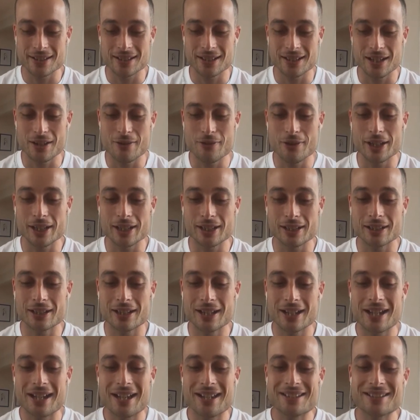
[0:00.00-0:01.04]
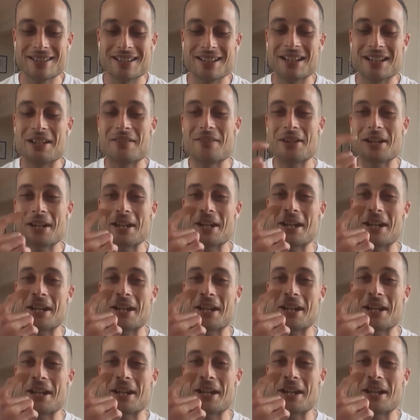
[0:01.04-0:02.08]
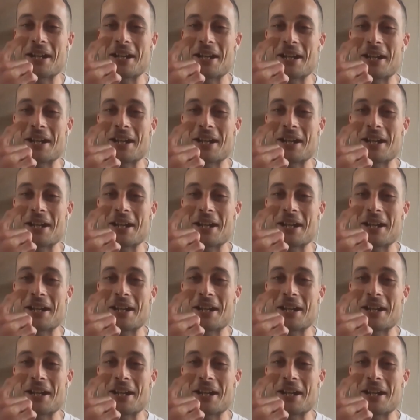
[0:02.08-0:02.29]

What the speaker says: to living in it